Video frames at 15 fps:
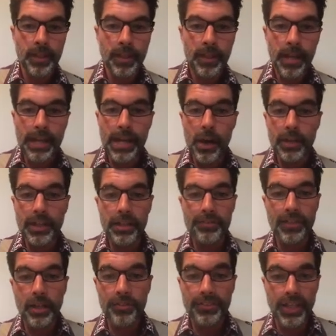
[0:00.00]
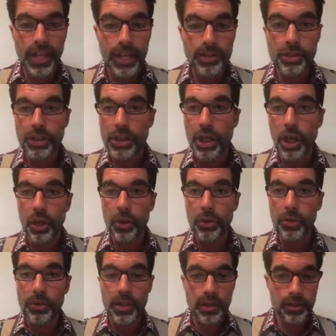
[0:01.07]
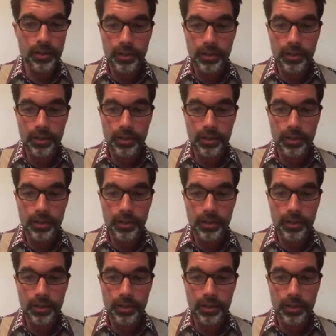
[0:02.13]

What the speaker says: And now I need a verification code.